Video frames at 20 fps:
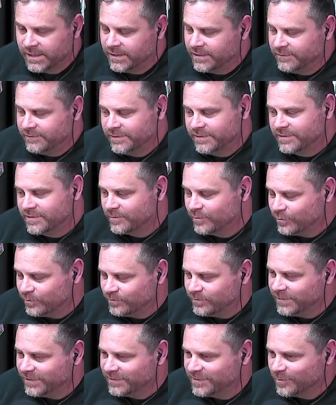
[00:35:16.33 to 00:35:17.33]
now
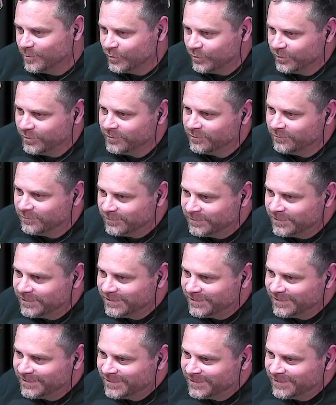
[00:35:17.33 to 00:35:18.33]
it's brutal.
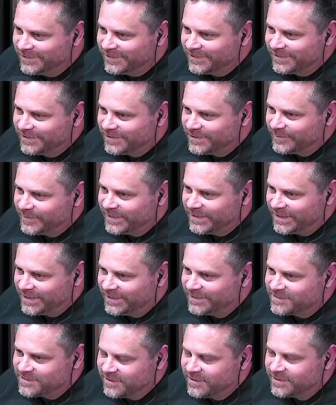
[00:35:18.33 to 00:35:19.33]
I mean, I
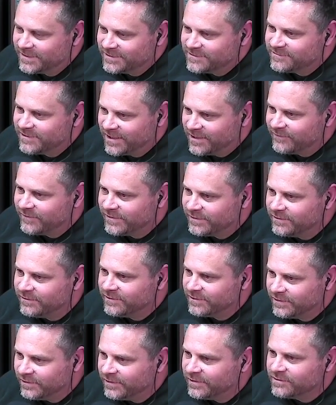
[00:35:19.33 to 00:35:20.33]
got stuck in traffic
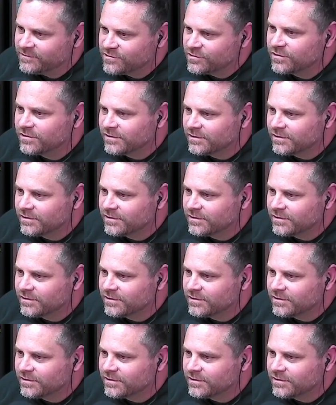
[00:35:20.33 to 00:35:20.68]
during lunch.